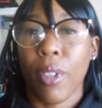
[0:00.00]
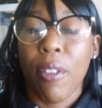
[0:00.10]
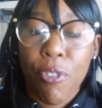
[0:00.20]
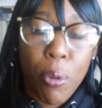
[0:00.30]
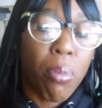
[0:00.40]

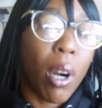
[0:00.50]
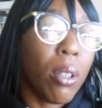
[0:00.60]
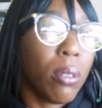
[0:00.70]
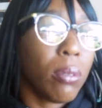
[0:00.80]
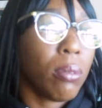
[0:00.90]
If you
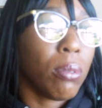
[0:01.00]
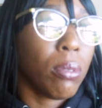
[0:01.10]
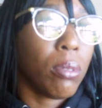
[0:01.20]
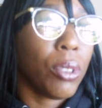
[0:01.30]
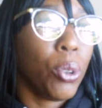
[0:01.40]
broke,
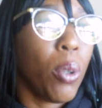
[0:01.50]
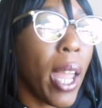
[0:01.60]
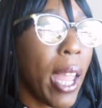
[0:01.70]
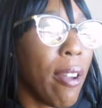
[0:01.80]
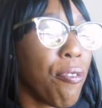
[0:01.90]
you
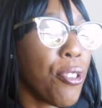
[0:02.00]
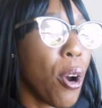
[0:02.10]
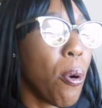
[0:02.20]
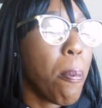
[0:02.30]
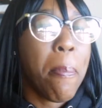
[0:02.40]
have
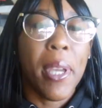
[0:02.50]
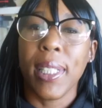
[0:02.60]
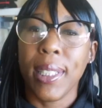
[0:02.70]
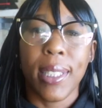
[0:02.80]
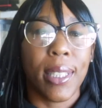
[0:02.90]
no
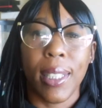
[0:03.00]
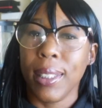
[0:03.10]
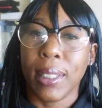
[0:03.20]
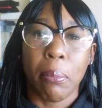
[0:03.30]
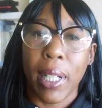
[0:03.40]
business
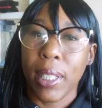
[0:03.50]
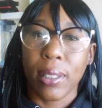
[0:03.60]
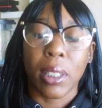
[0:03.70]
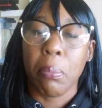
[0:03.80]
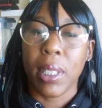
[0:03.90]
in somebody
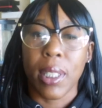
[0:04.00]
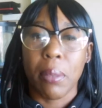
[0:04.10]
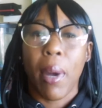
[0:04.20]
else's business.